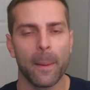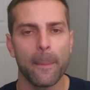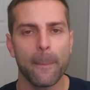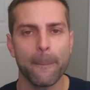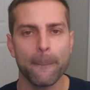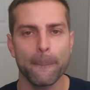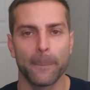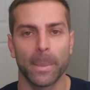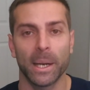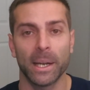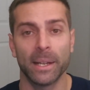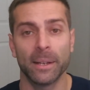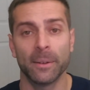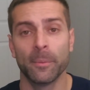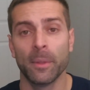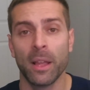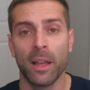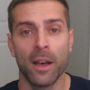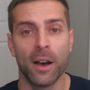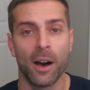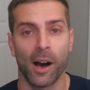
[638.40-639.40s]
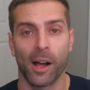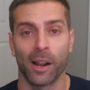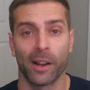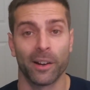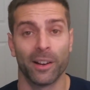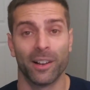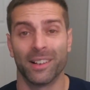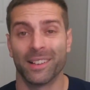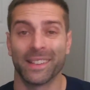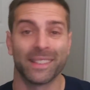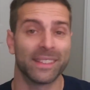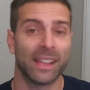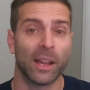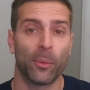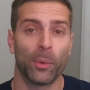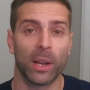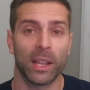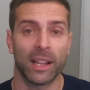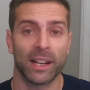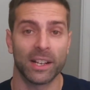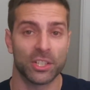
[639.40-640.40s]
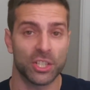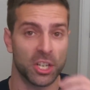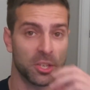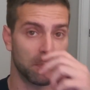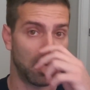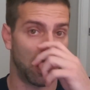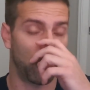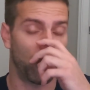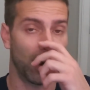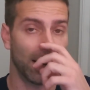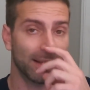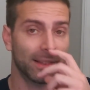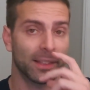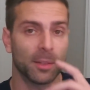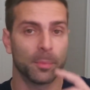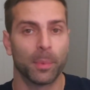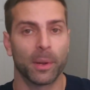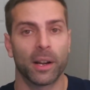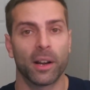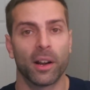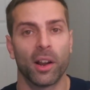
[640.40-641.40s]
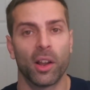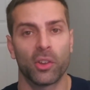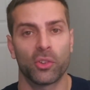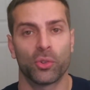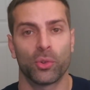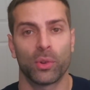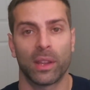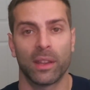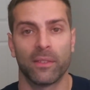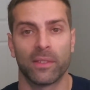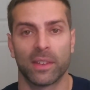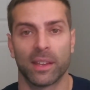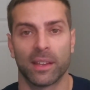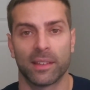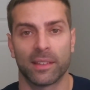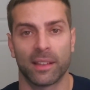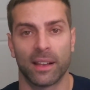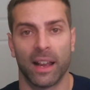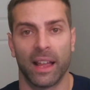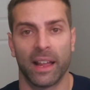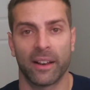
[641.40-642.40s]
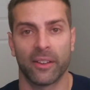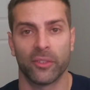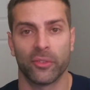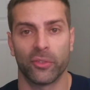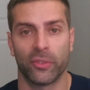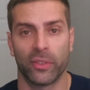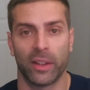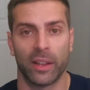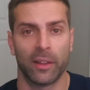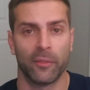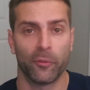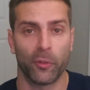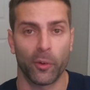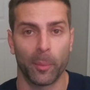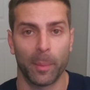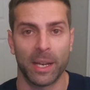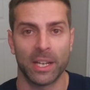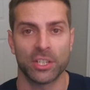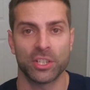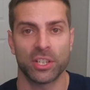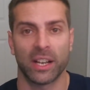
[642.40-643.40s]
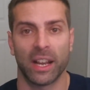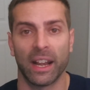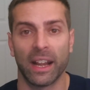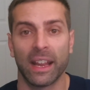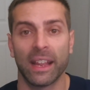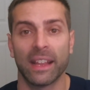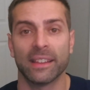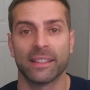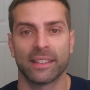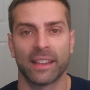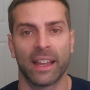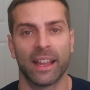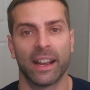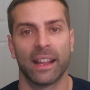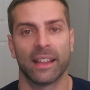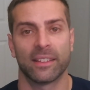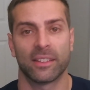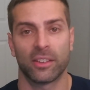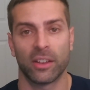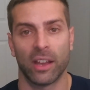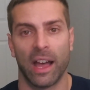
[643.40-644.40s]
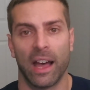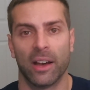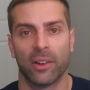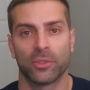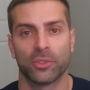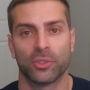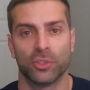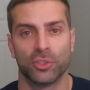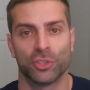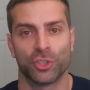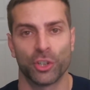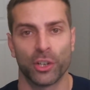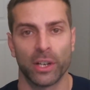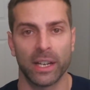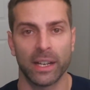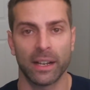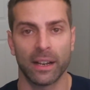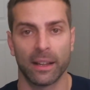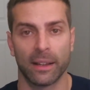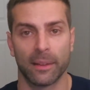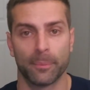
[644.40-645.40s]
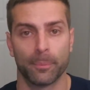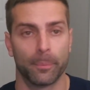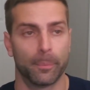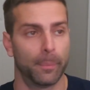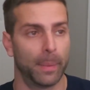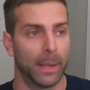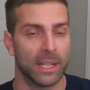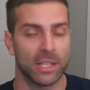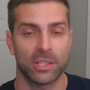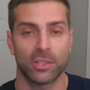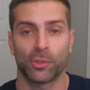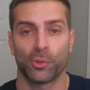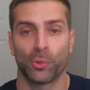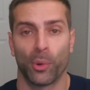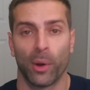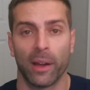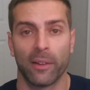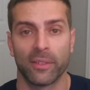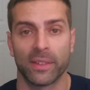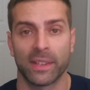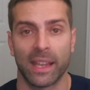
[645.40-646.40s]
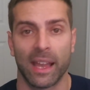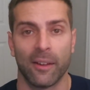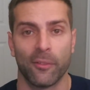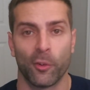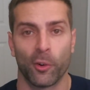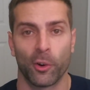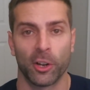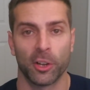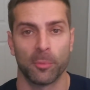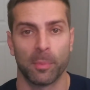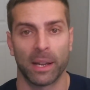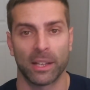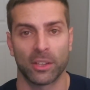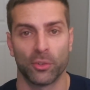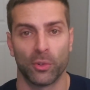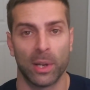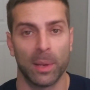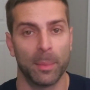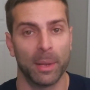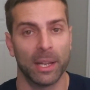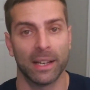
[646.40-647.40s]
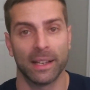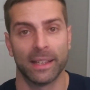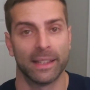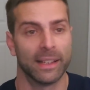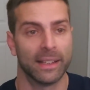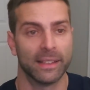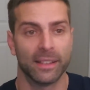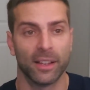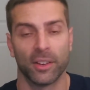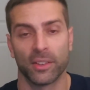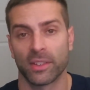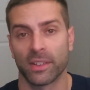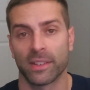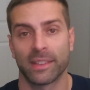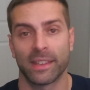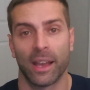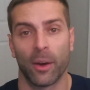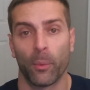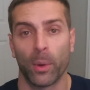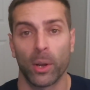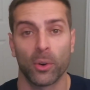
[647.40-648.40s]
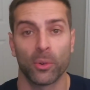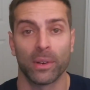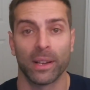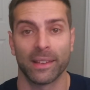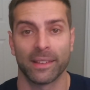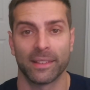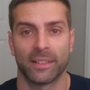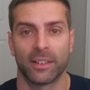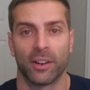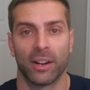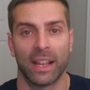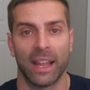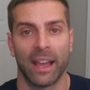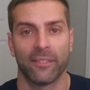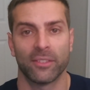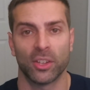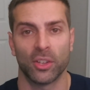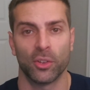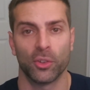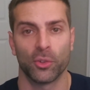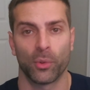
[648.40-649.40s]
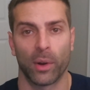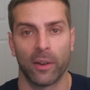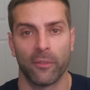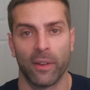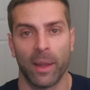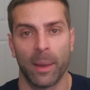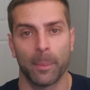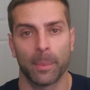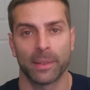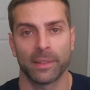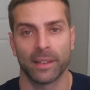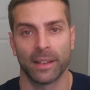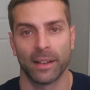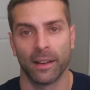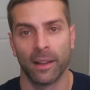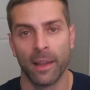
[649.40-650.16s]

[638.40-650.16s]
But all in all, it's not really going to change my practice, but it also gives us a lot of information and insight as to how to treat patients who have Staph aureus bacteremia, and it tells us that we don't necessarily have to use rifampicin.